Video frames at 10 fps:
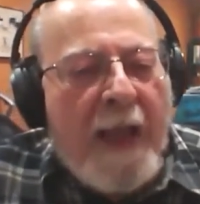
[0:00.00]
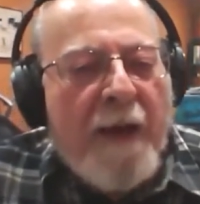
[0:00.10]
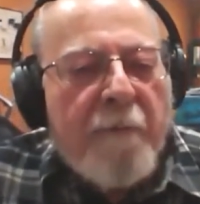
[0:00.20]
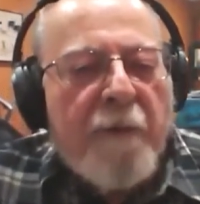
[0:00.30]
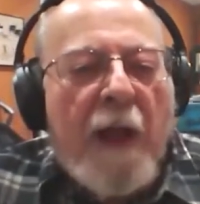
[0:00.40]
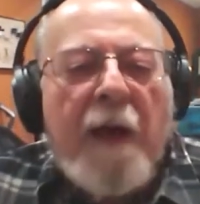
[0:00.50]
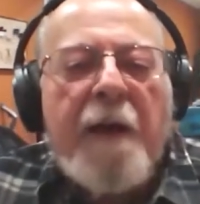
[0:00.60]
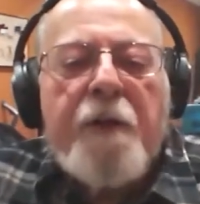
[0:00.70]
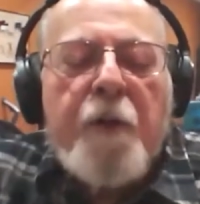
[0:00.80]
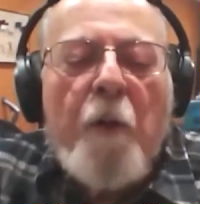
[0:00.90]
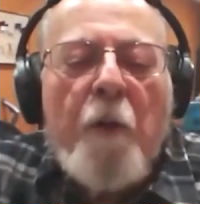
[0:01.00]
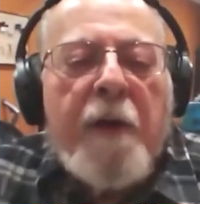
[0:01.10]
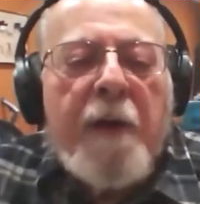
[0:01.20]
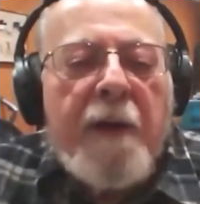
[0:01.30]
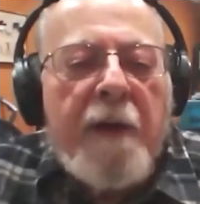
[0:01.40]
Avalon is
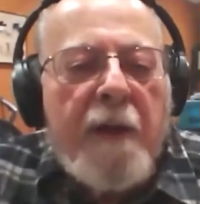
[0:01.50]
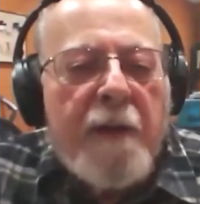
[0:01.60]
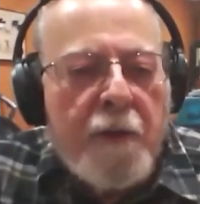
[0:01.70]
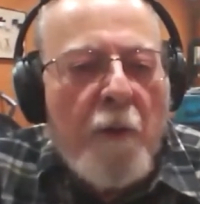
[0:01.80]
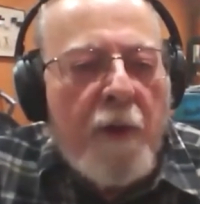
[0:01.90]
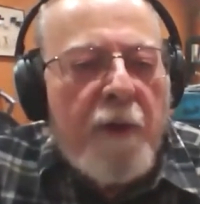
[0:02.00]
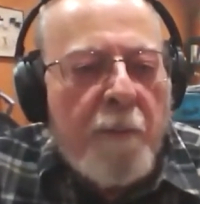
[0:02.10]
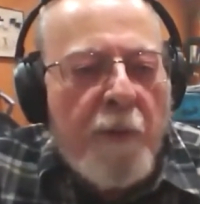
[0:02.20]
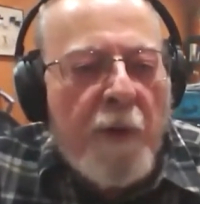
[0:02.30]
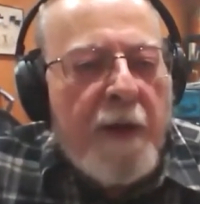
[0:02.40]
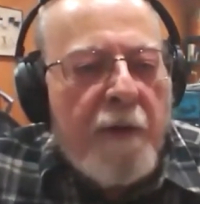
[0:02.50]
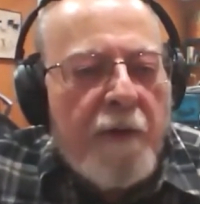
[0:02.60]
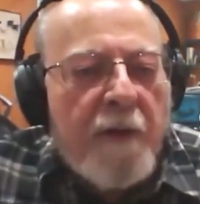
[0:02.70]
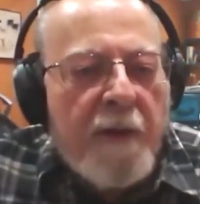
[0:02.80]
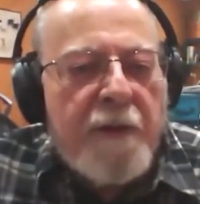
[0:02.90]
going to bring
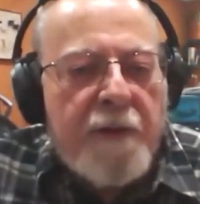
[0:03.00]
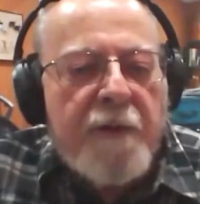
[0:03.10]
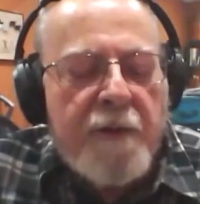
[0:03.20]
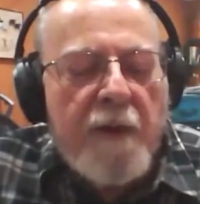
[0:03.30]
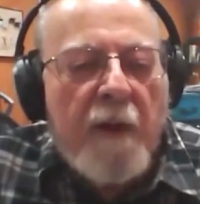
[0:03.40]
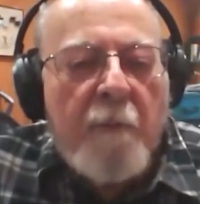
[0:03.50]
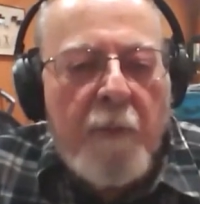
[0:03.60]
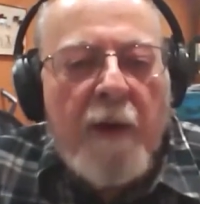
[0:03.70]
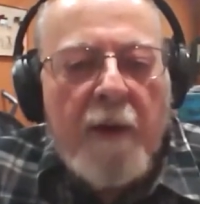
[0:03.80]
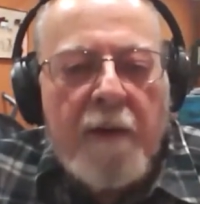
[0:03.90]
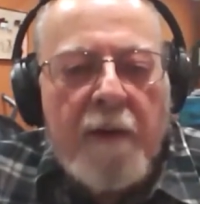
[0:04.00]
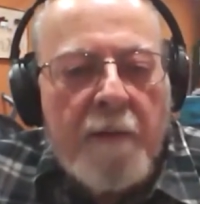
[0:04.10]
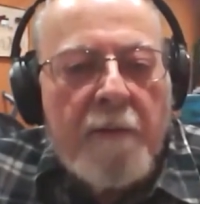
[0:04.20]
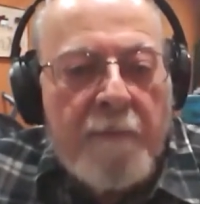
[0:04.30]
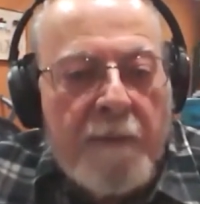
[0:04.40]
to this
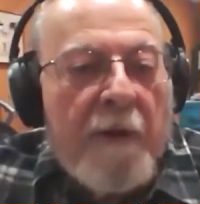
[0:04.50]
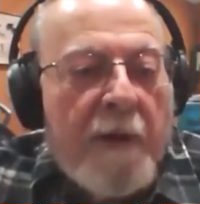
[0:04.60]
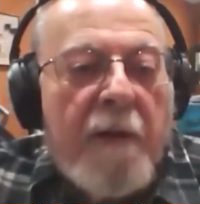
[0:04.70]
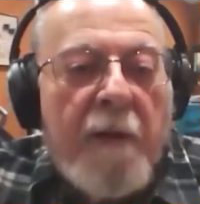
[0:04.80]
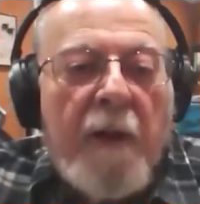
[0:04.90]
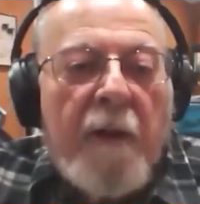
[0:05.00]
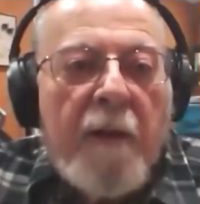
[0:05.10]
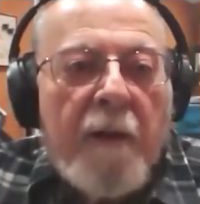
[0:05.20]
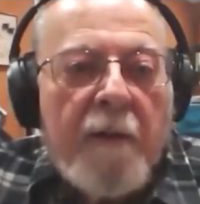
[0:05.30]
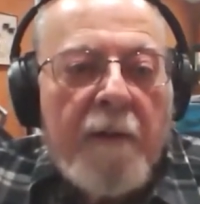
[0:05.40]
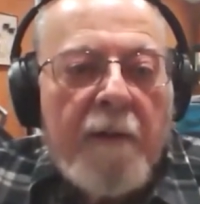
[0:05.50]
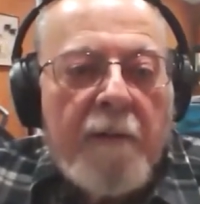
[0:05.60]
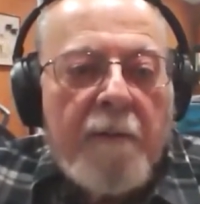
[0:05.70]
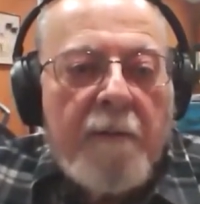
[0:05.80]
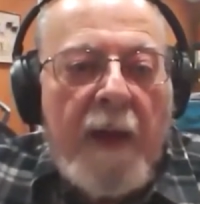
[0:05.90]
very
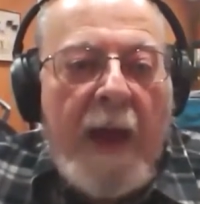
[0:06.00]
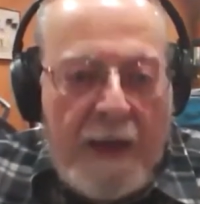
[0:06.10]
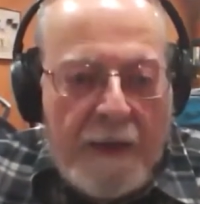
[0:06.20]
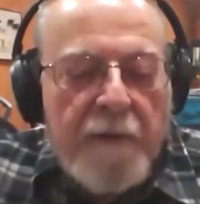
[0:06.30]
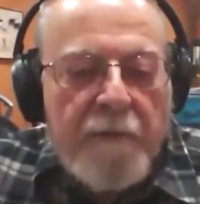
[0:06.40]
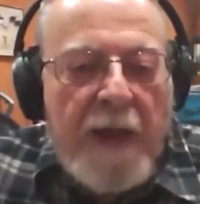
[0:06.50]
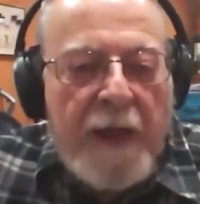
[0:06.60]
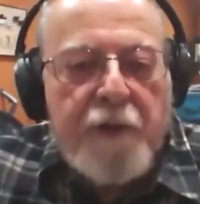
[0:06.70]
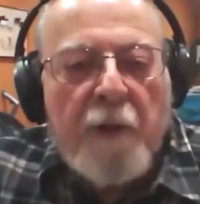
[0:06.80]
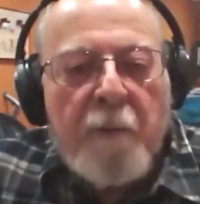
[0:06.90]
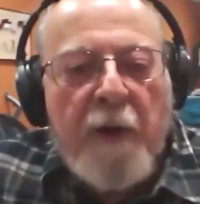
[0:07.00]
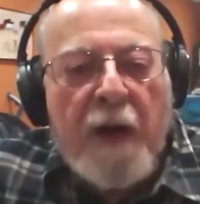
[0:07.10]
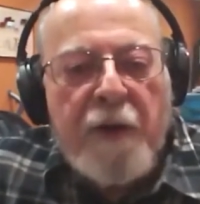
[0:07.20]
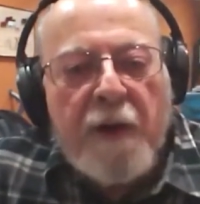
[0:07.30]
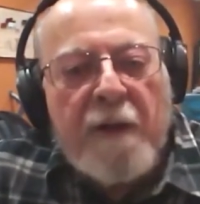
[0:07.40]
active national
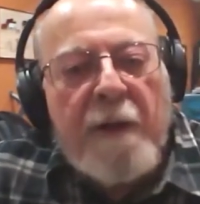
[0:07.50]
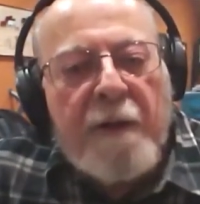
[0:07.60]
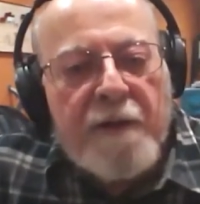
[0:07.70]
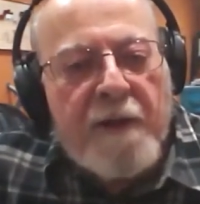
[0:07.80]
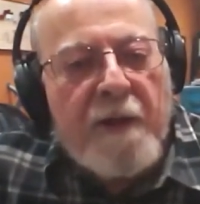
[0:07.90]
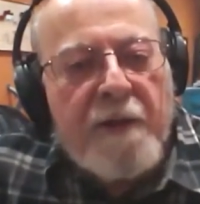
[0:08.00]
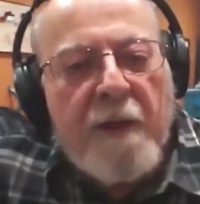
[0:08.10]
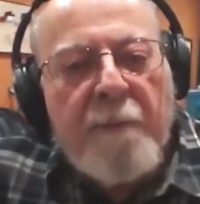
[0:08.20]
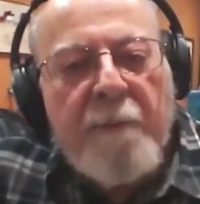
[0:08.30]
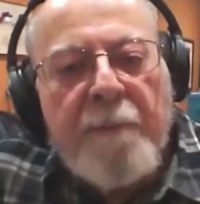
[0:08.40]
project in the States.